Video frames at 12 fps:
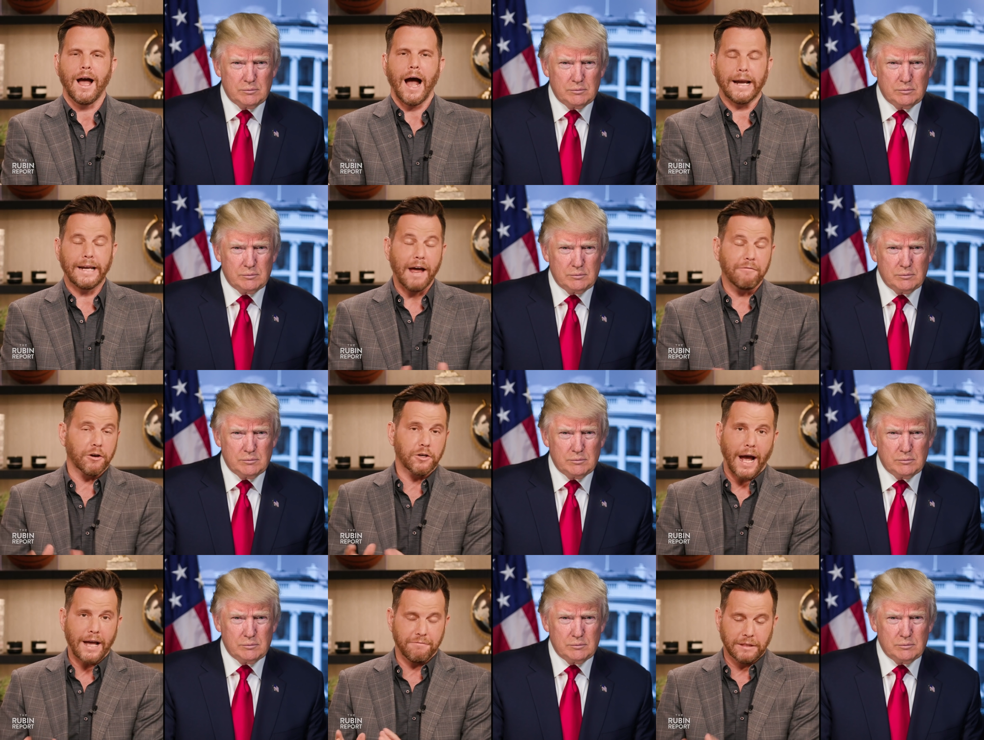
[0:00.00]

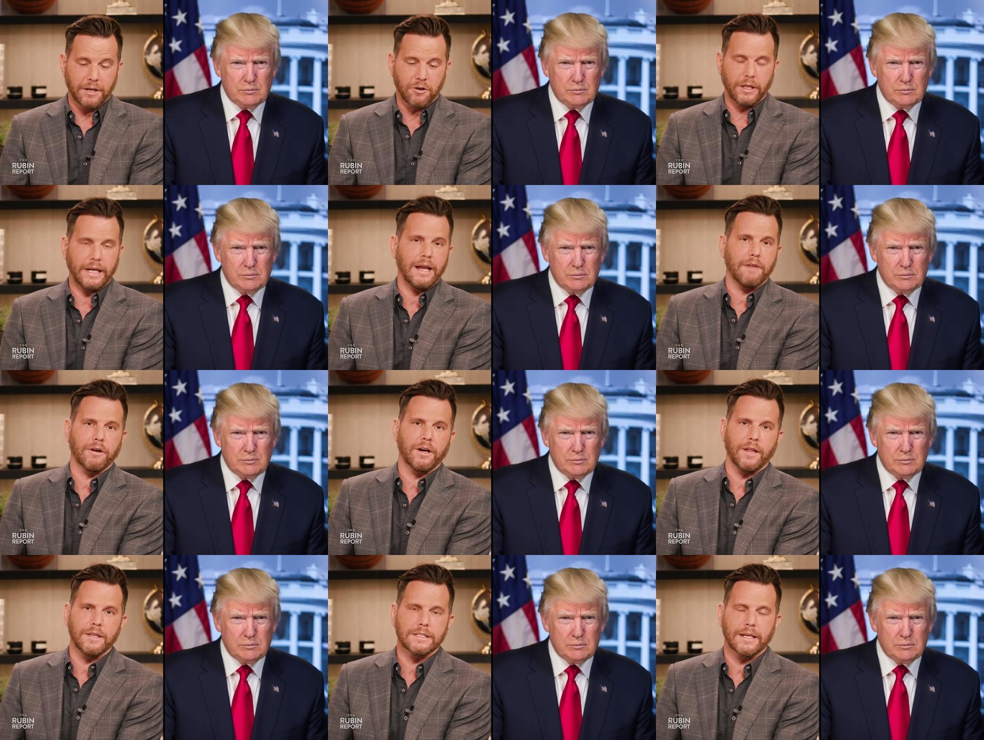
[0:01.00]
Speaker 1: I've literally never
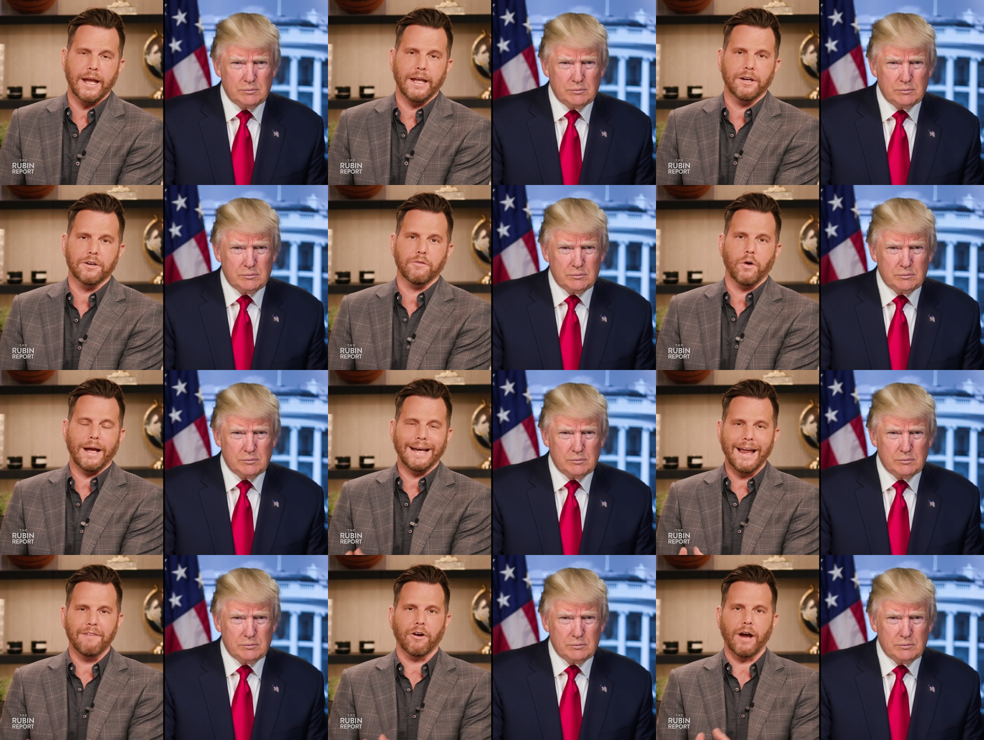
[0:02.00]
done this in any interview. I
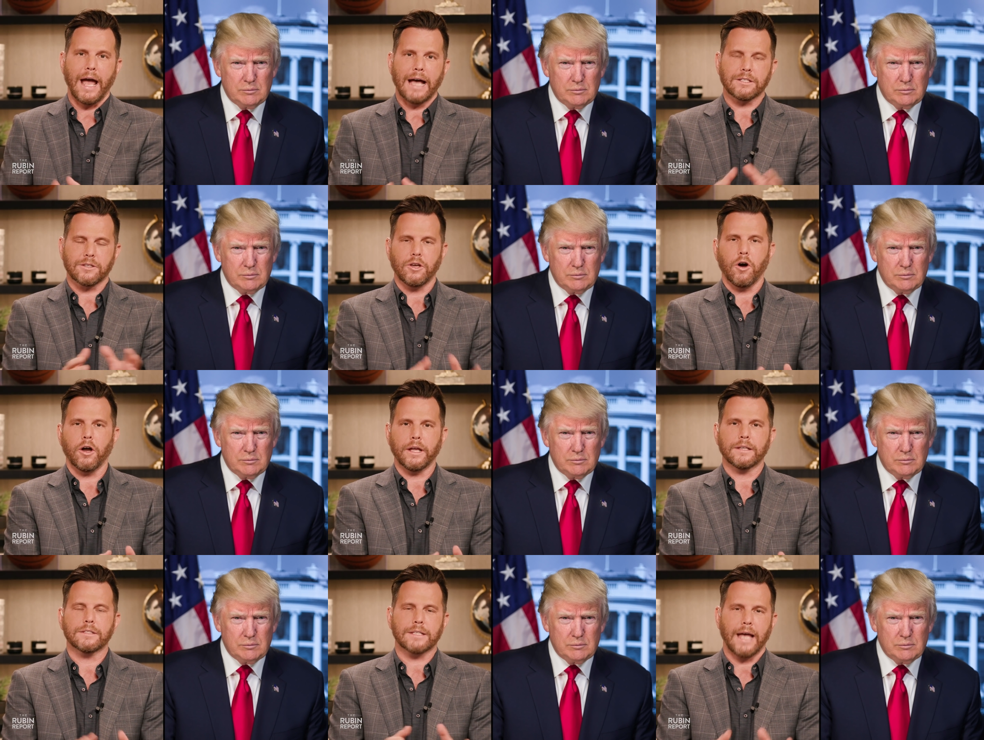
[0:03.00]
never ask the
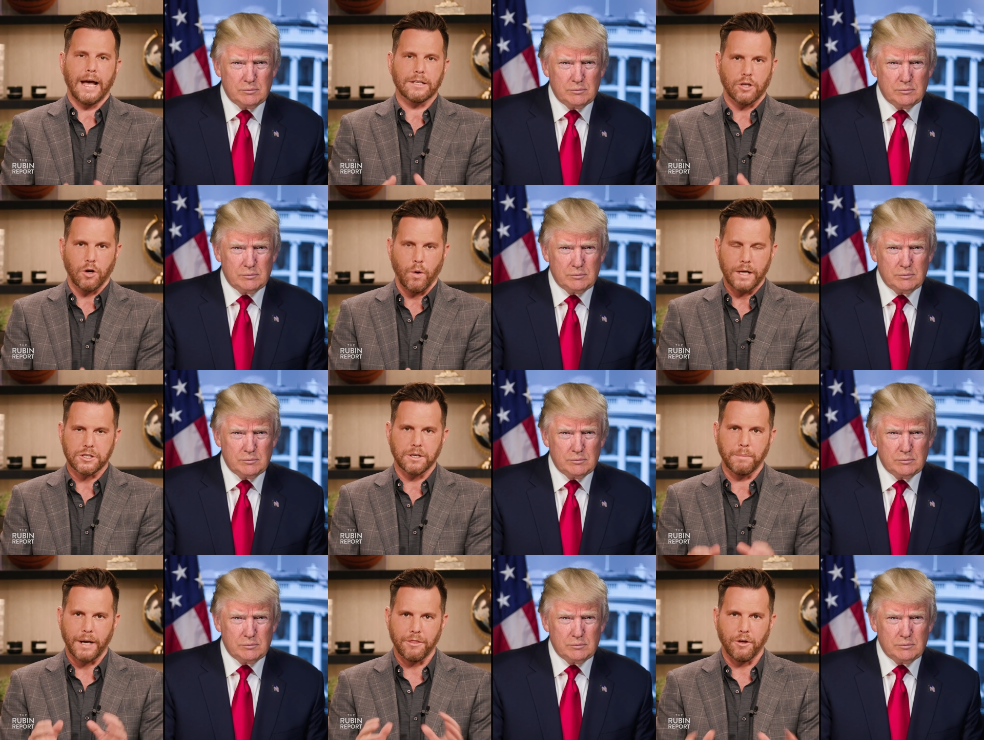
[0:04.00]
audience to ask a
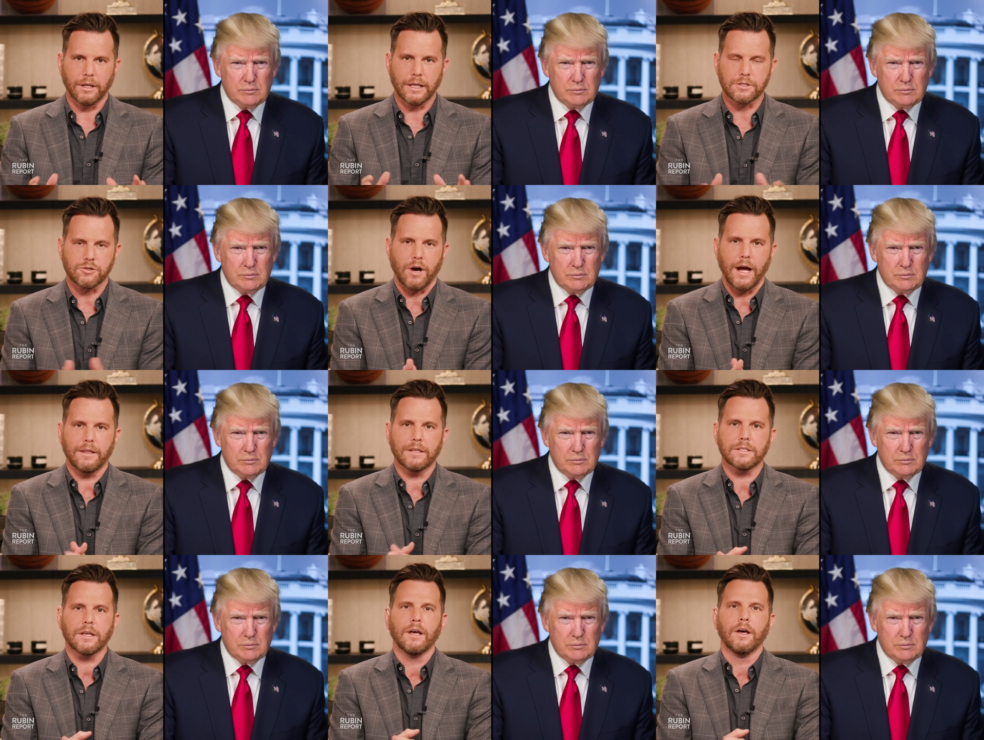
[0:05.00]
question, but I thought let's try
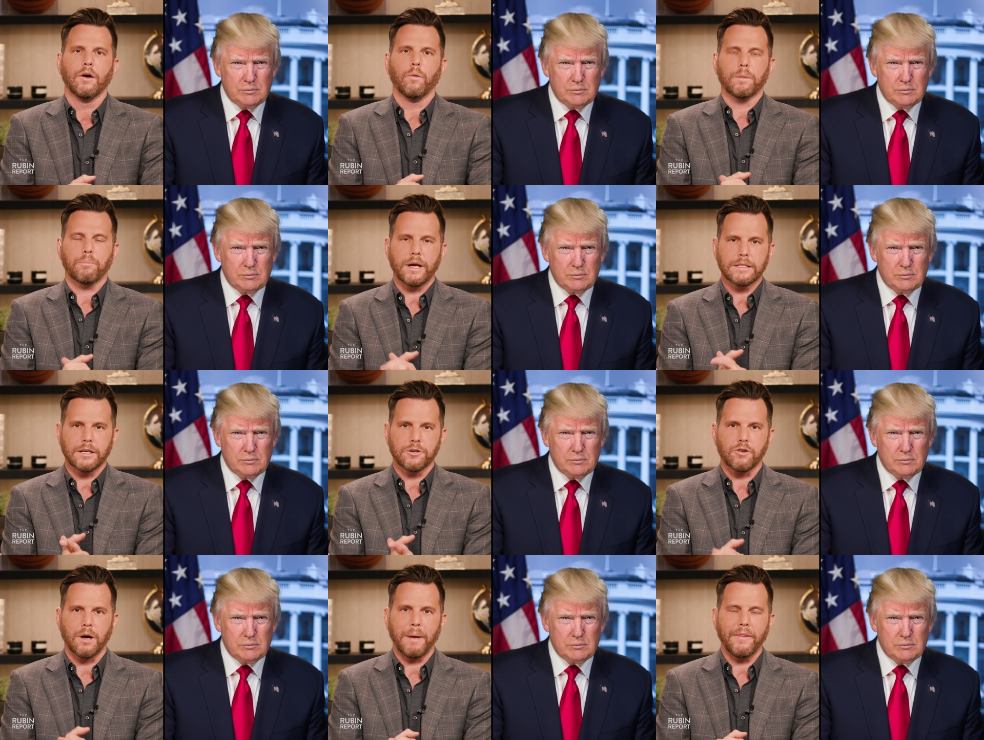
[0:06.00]
this with
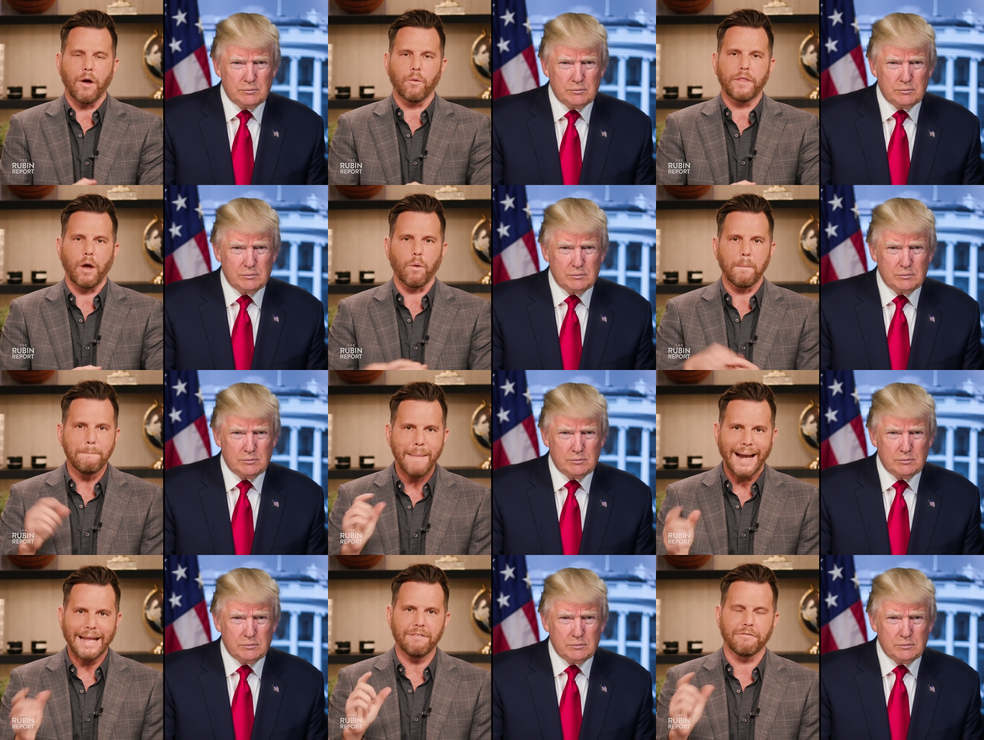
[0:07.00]
President Trump. And there were
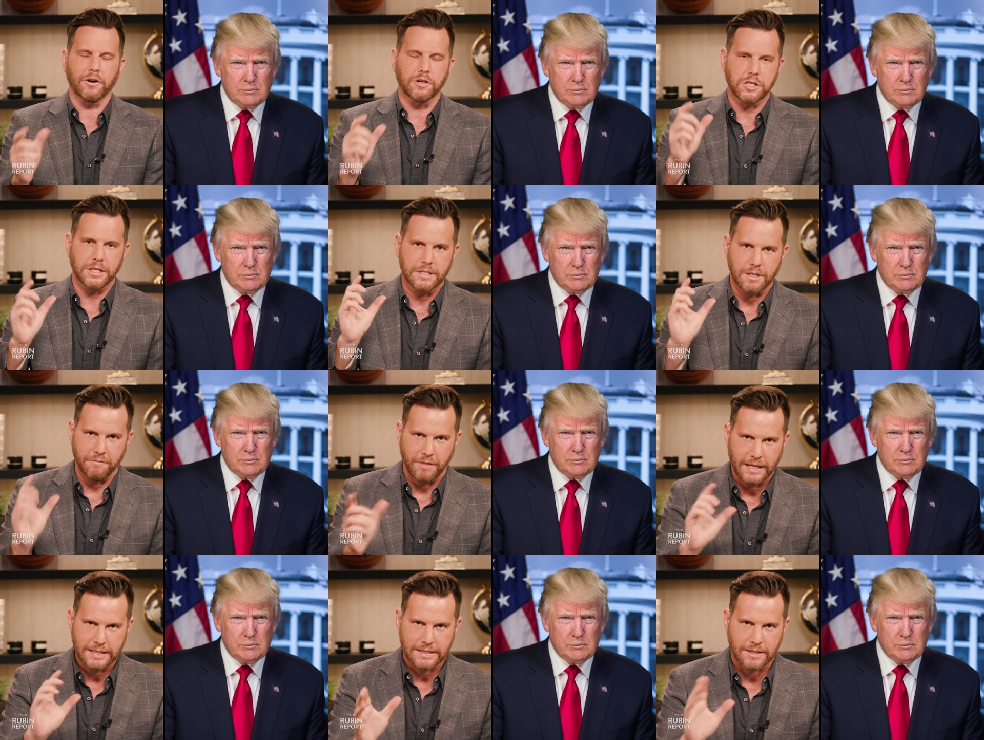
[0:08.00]
many versions of
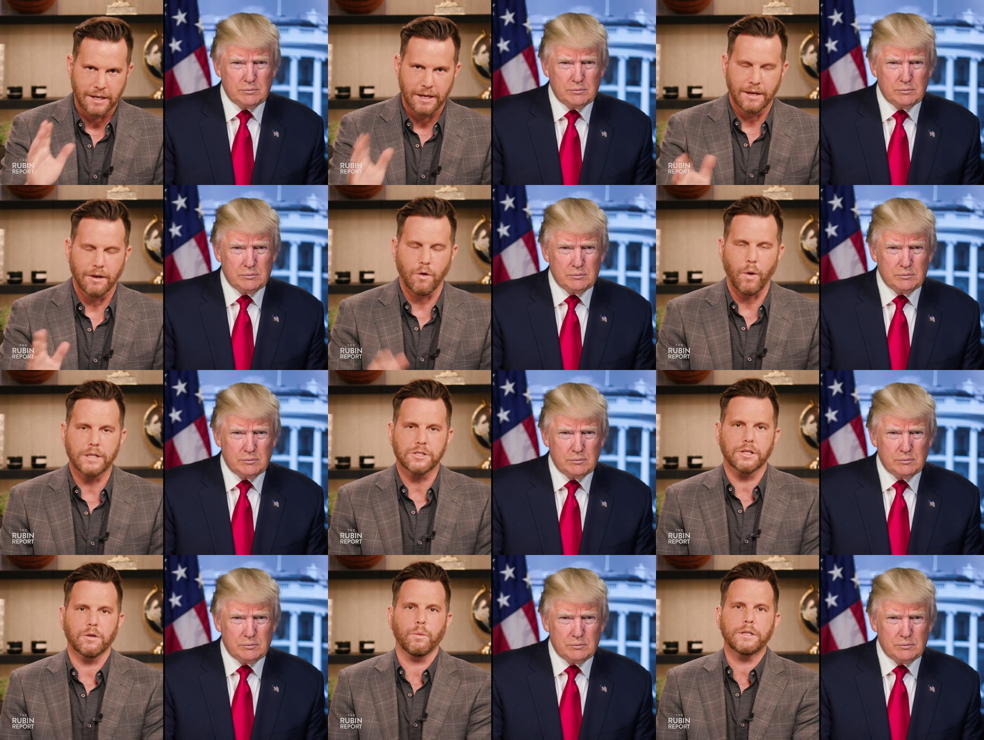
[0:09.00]
this
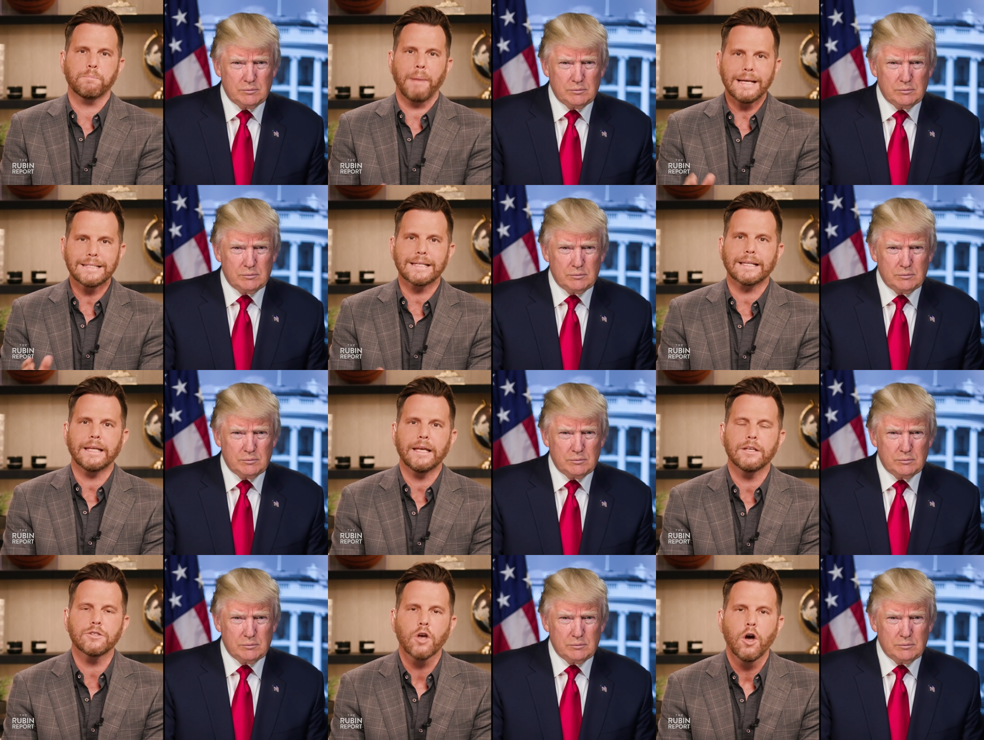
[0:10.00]
question, which
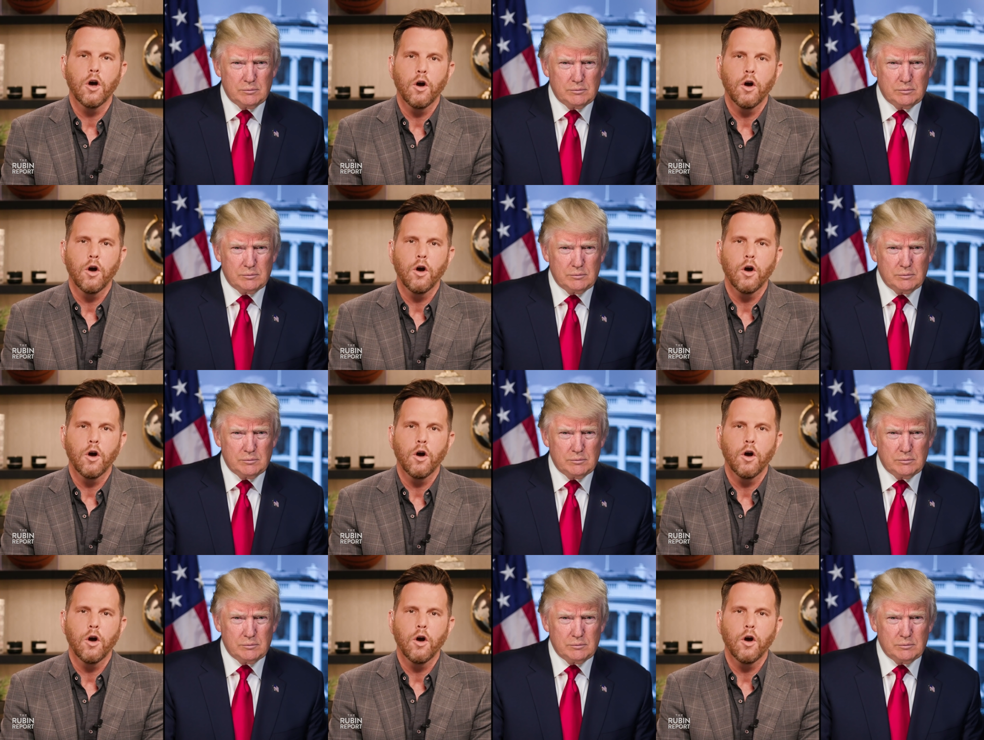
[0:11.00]
basically is,